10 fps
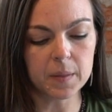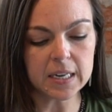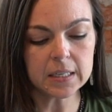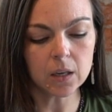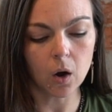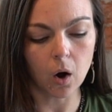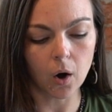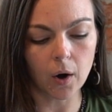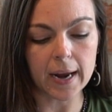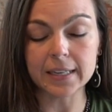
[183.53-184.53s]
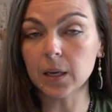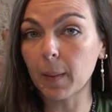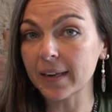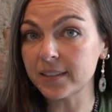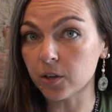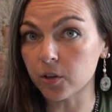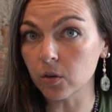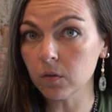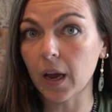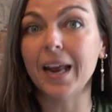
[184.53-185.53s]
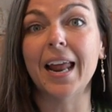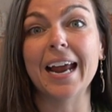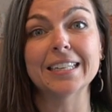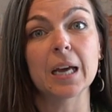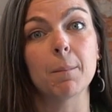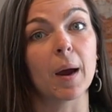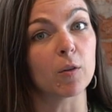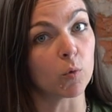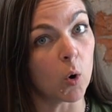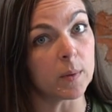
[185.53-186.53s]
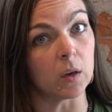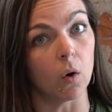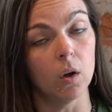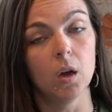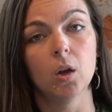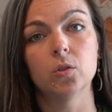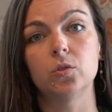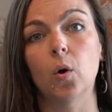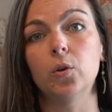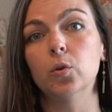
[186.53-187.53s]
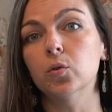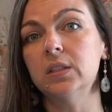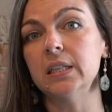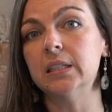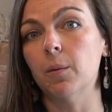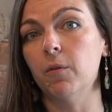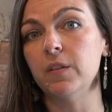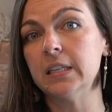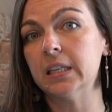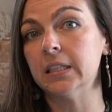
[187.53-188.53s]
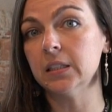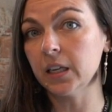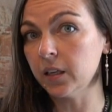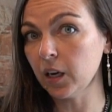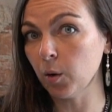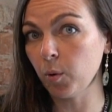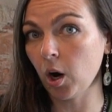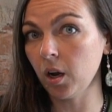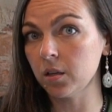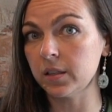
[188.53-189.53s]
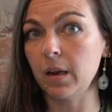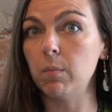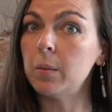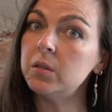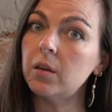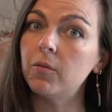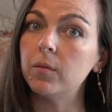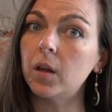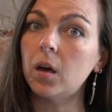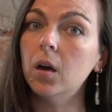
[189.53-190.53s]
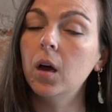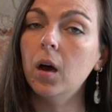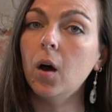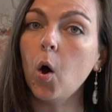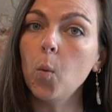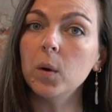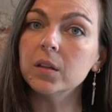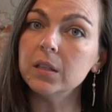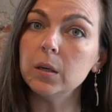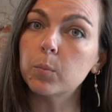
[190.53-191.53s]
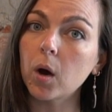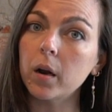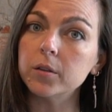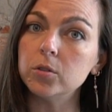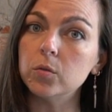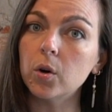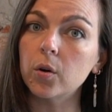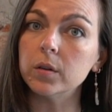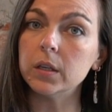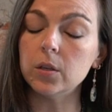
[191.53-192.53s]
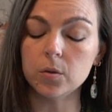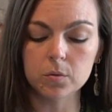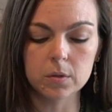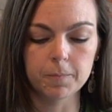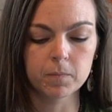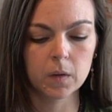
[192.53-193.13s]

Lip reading: These are antibacterial and antimicrobial, so you'll see some of these in skincare products and maybe some of the home cleaning products you currently use.